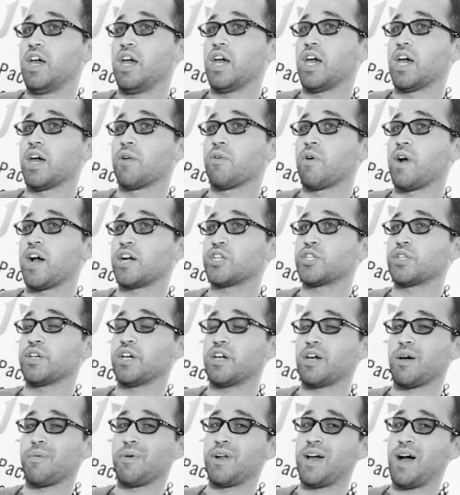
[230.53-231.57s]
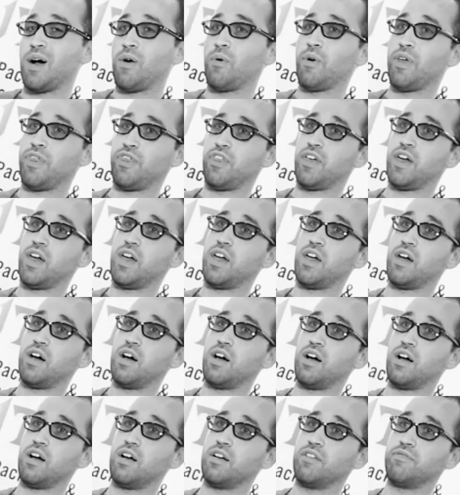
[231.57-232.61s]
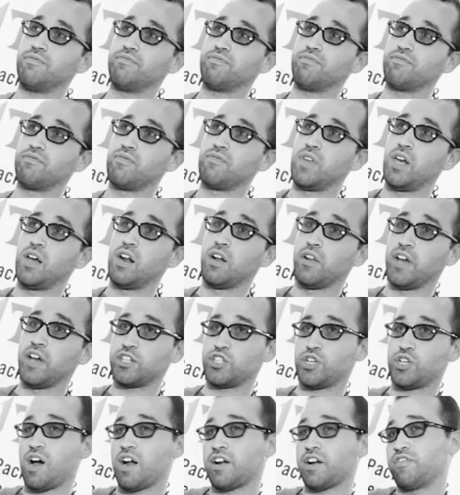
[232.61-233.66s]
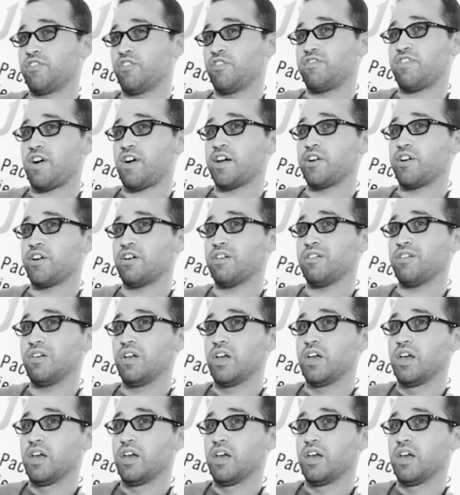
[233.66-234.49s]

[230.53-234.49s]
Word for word: And we're actually coming out with a, uh, an electronic viewfinder